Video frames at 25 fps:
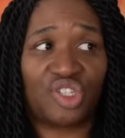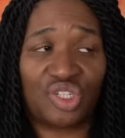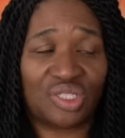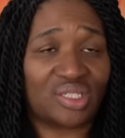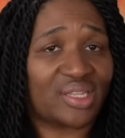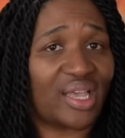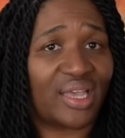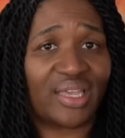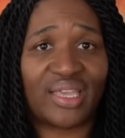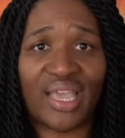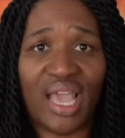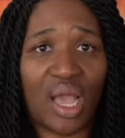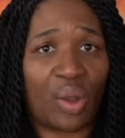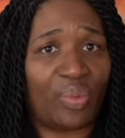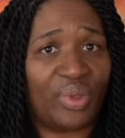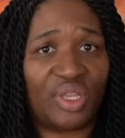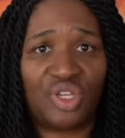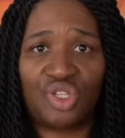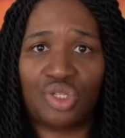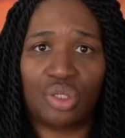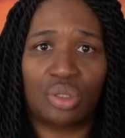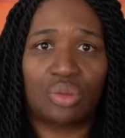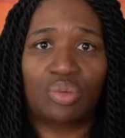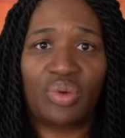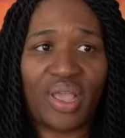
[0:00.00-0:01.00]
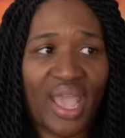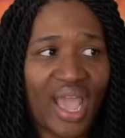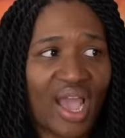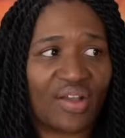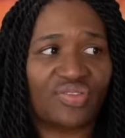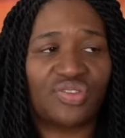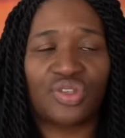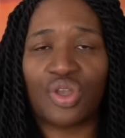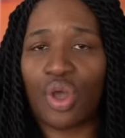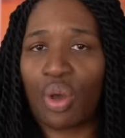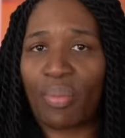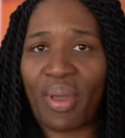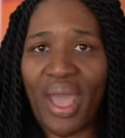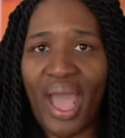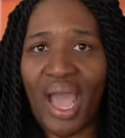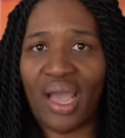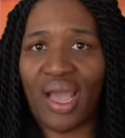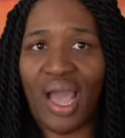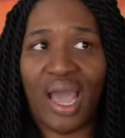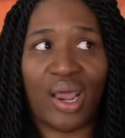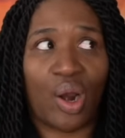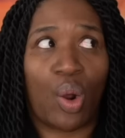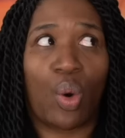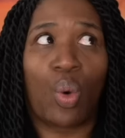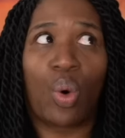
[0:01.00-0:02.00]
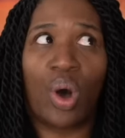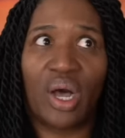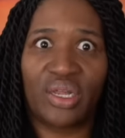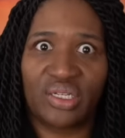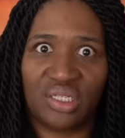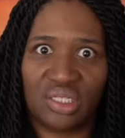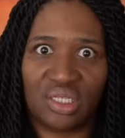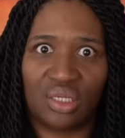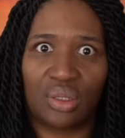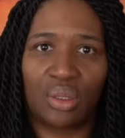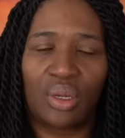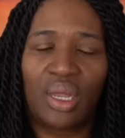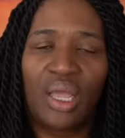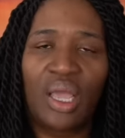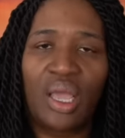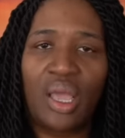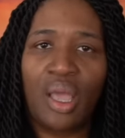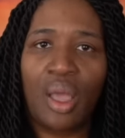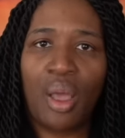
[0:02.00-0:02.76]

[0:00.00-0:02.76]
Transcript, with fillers: She's like, yeah, we do. We have to go back. I don't want to.